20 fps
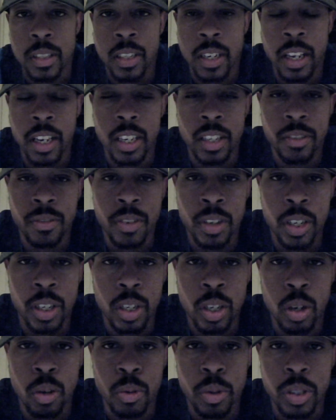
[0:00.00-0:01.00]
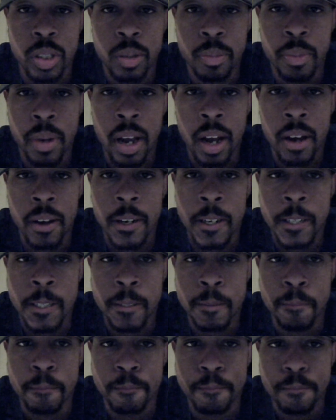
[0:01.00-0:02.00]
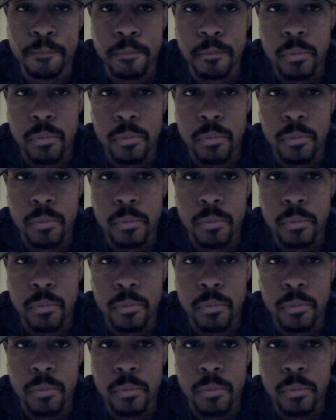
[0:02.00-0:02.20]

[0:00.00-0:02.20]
Today's video is about